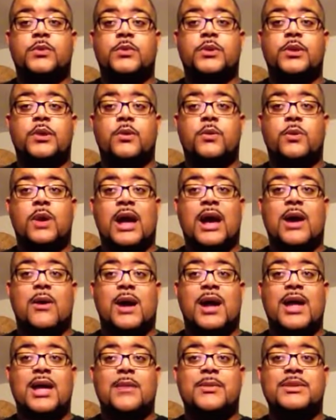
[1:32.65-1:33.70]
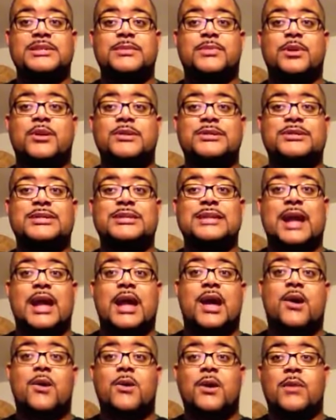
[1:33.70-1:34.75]
you know how I am as a person
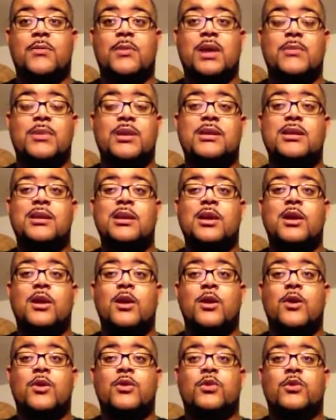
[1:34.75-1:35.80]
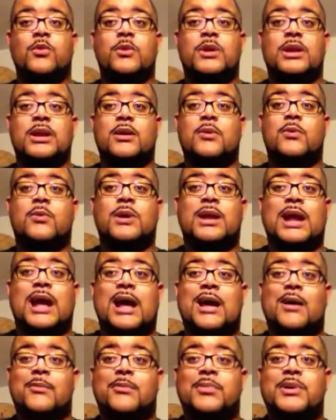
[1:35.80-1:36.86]
now, and maybe through what
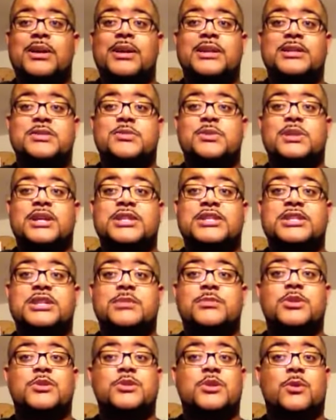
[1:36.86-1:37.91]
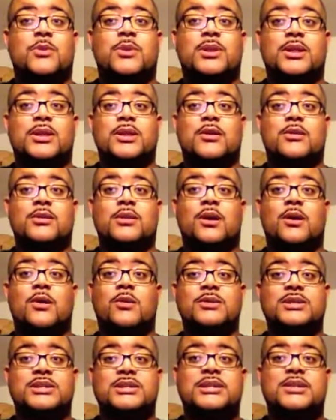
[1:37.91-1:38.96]
I put into relationship, you don't really know the
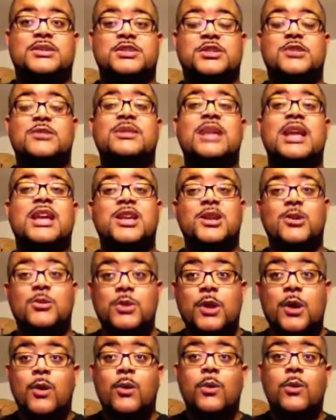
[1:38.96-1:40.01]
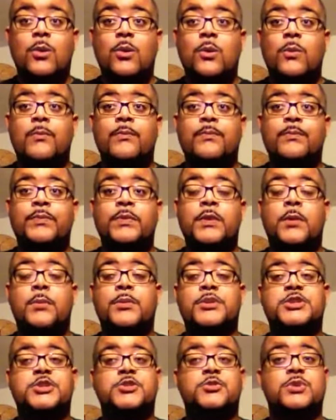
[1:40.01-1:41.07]
whole details. You think you know,
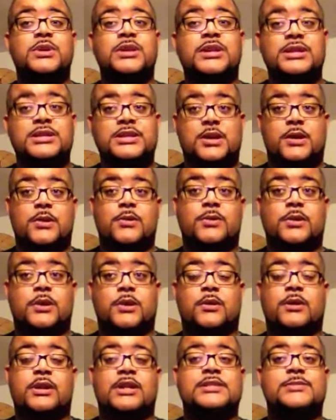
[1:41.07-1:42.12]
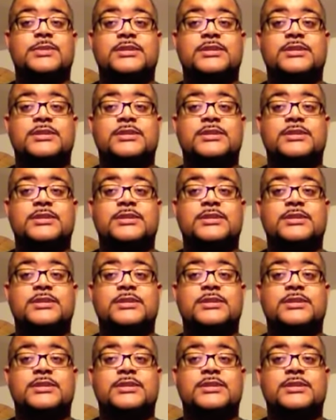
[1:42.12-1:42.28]
but you really don't know. And that's